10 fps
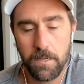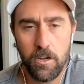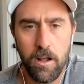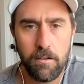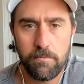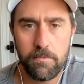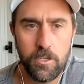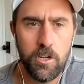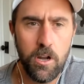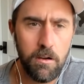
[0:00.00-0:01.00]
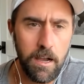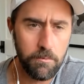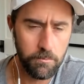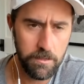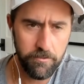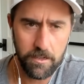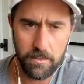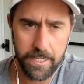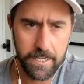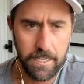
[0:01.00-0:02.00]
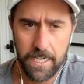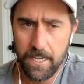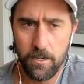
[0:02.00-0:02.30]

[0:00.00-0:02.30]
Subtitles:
But you know how we feel like